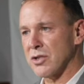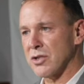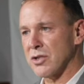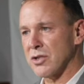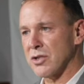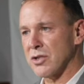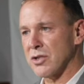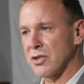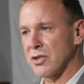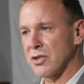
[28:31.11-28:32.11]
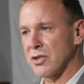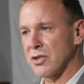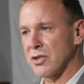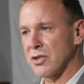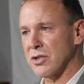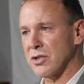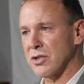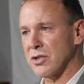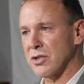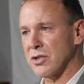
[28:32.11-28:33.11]

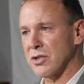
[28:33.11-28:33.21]
[no speech]